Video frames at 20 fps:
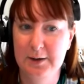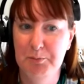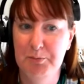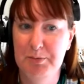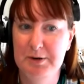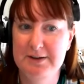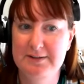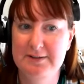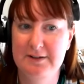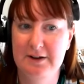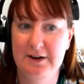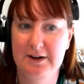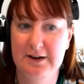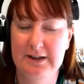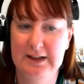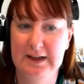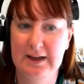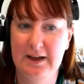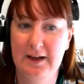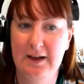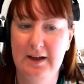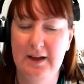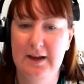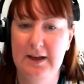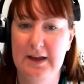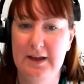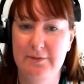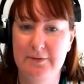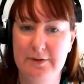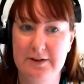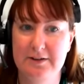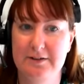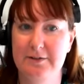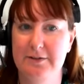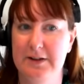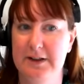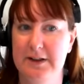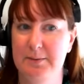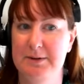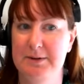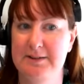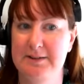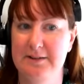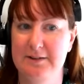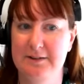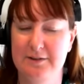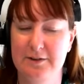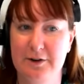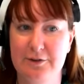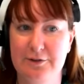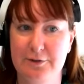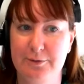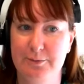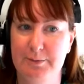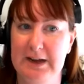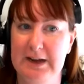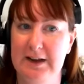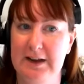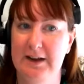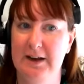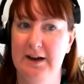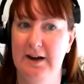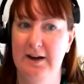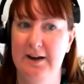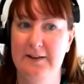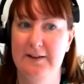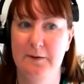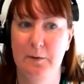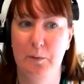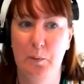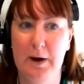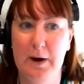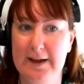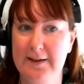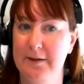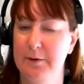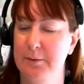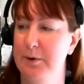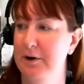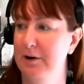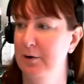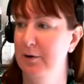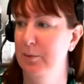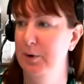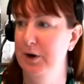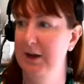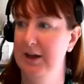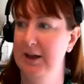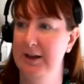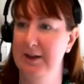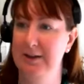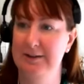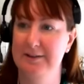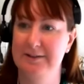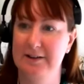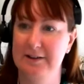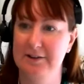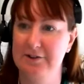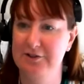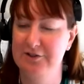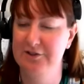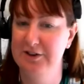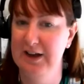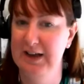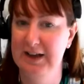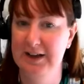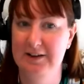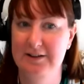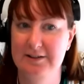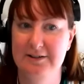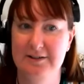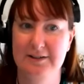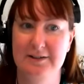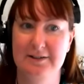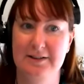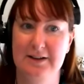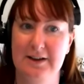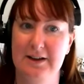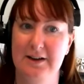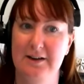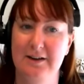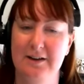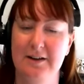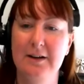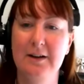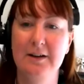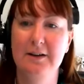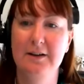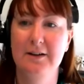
but certainly given developments in social media, in the way that we're all working, such changes in